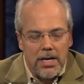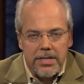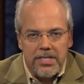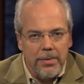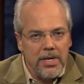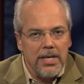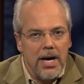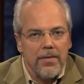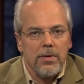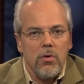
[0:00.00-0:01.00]
a seemingly
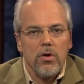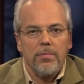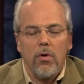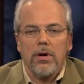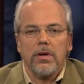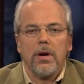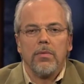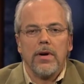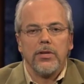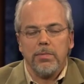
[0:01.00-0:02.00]
ever more important
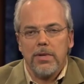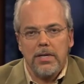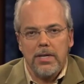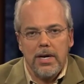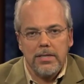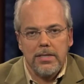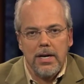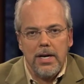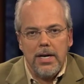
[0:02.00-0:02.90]
number on your blood test.